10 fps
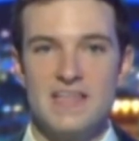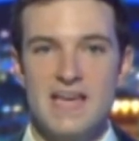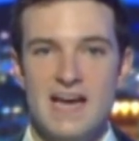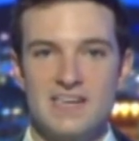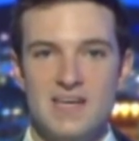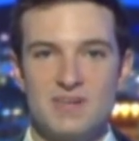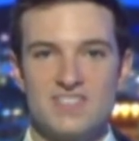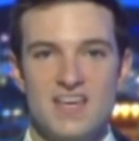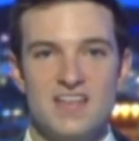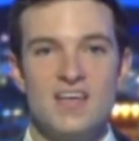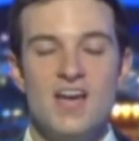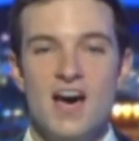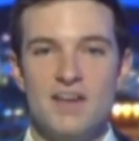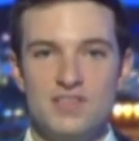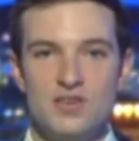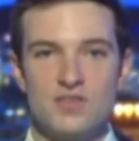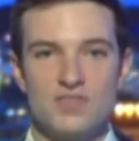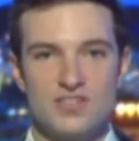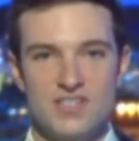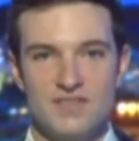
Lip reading: the Academic Senate of the University of